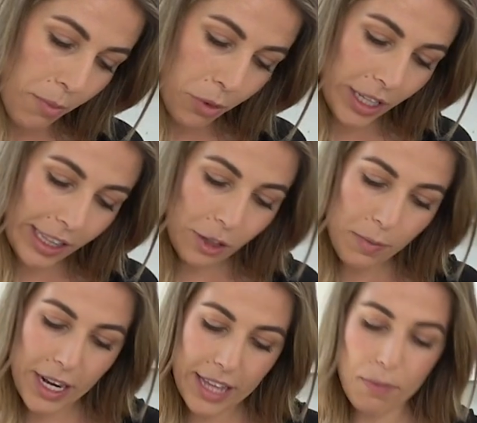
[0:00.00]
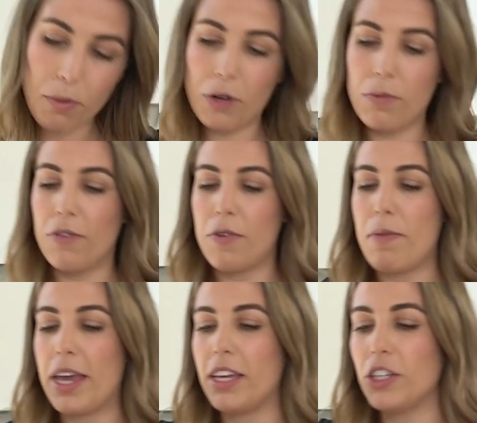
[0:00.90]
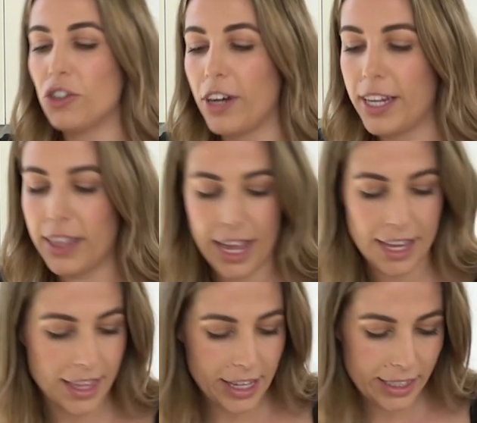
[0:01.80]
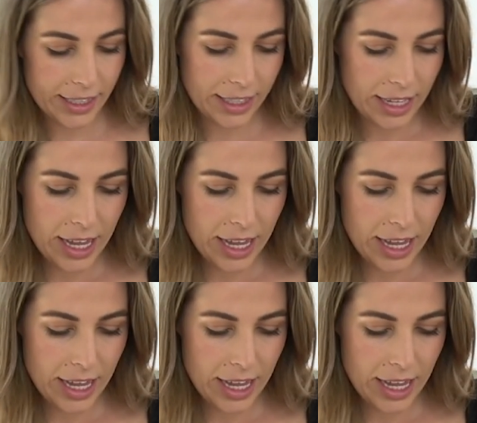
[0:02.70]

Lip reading: and put a little bit at the bottom of a baking tray like this.